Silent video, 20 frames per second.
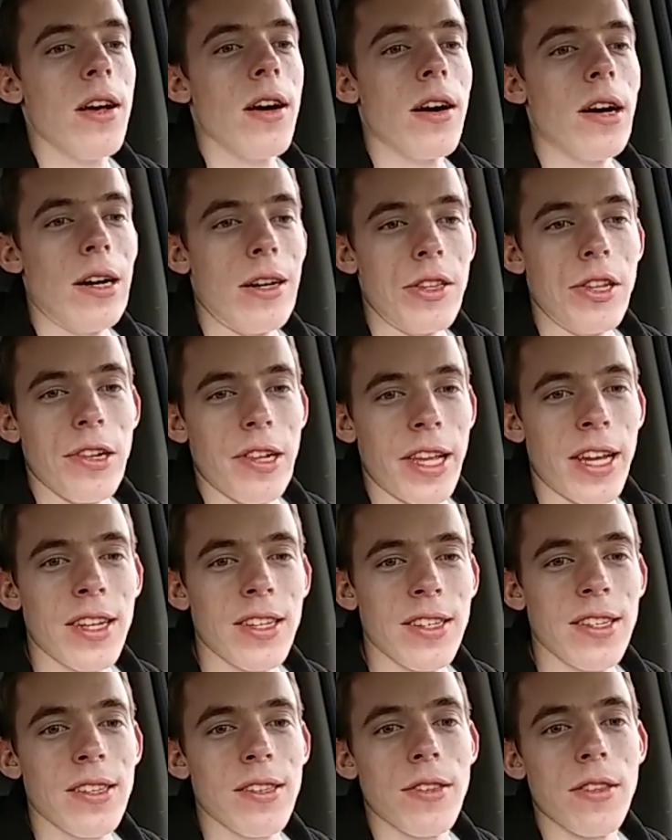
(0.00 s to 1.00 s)
Uh, the
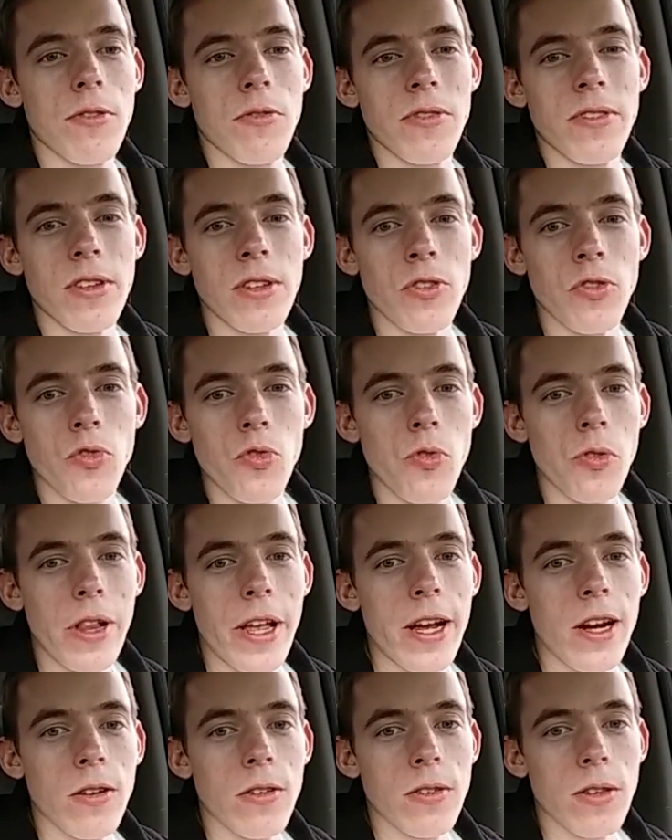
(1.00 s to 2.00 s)
lettuce, there was like two
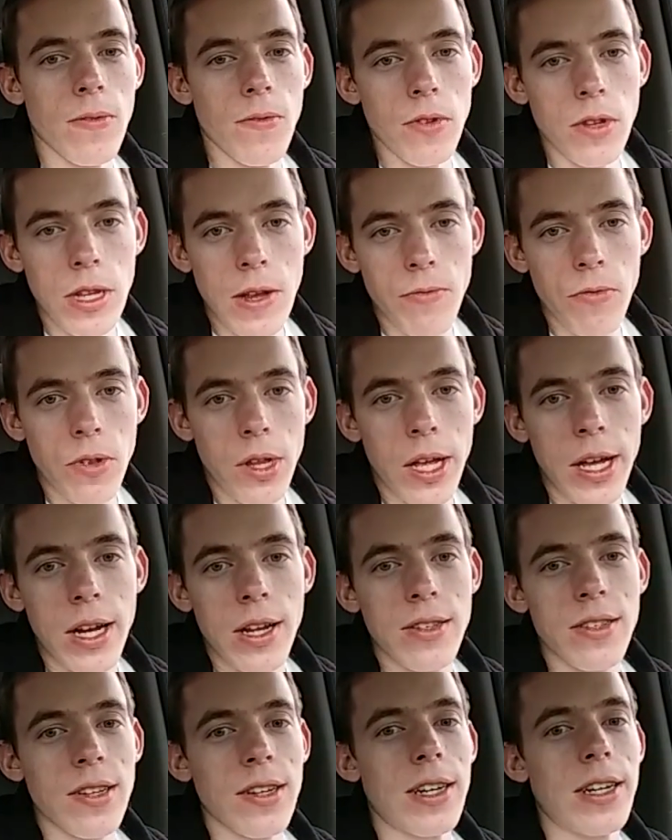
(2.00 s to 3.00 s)
layers of leaf
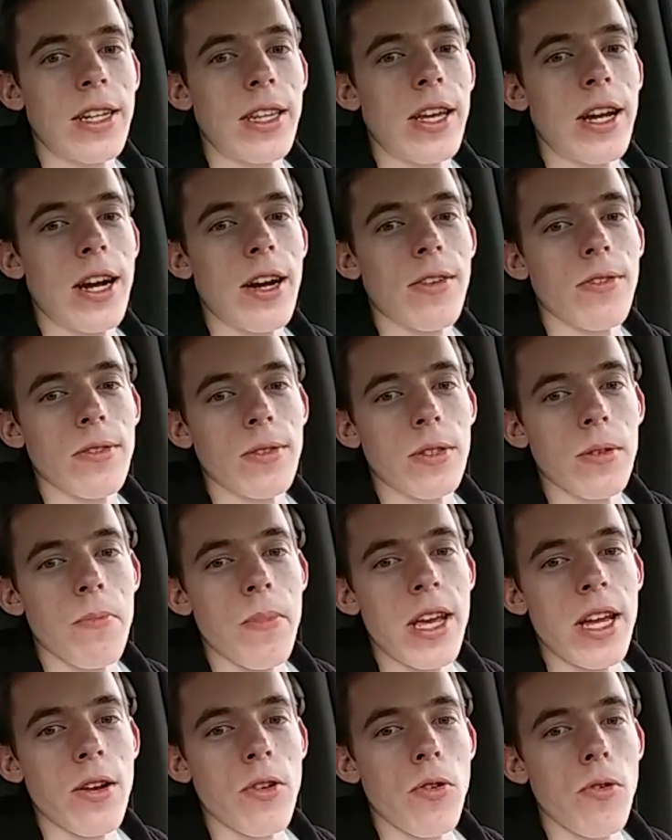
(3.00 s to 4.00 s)
lettuce on there and
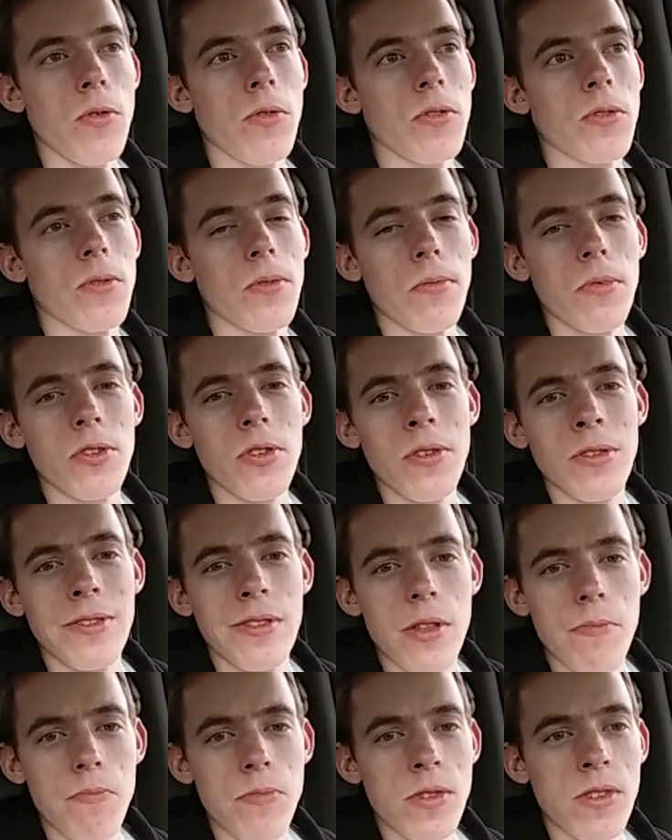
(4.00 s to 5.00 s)
tomatoes, so it was all
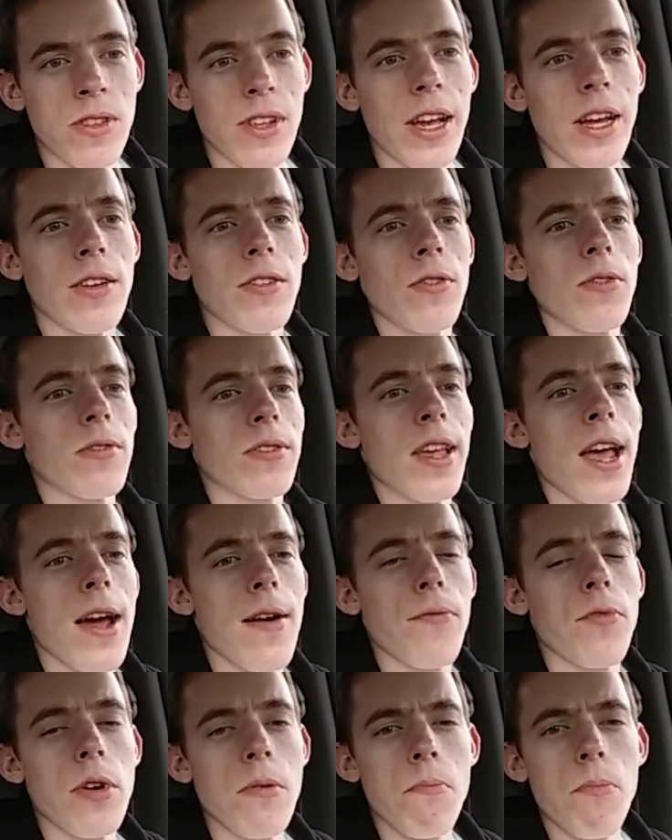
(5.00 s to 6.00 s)
slipping and sliding towards
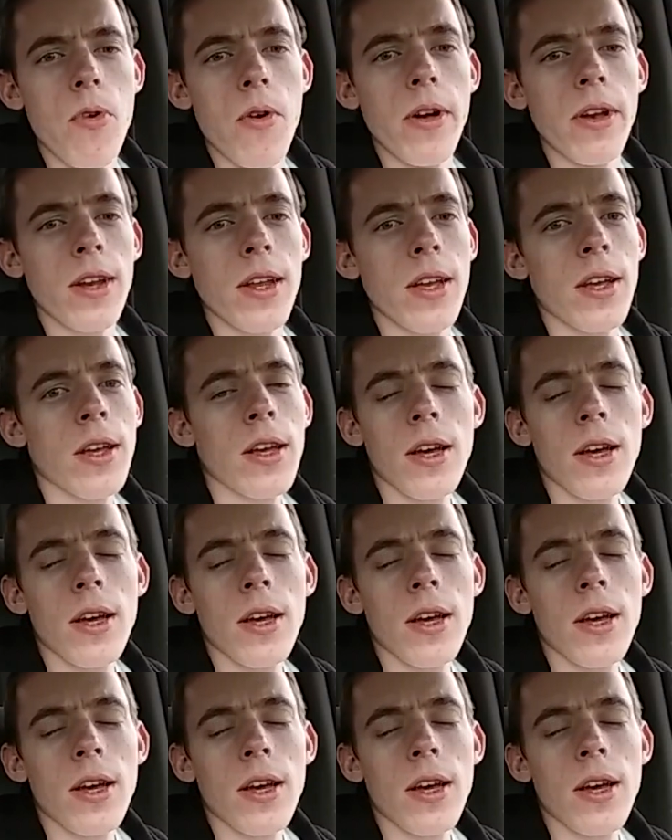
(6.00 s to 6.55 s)
halfway point.